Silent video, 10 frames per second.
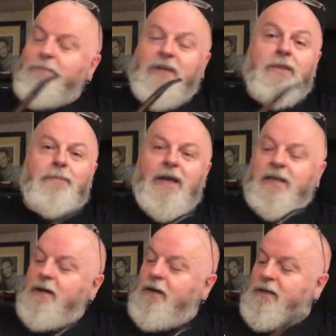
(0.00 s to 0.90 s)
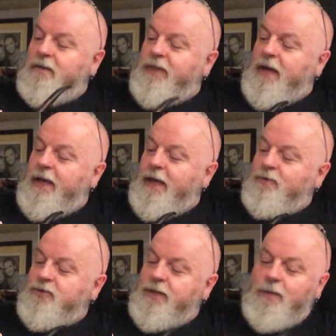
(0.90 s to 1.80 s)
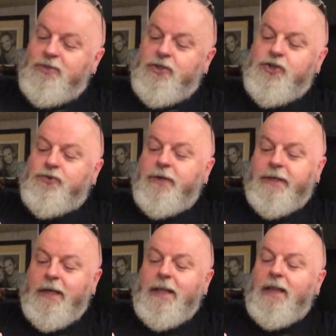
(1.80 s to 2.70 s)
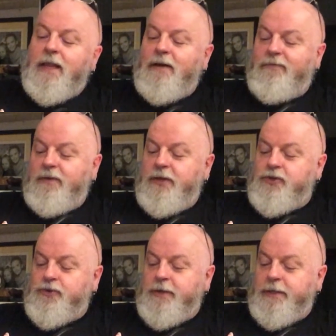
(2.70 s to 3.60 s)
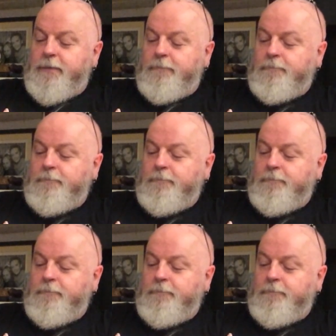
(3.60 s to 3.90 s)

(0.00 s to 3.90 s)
But in the back garden of that house, there was a tree, a lovely tree.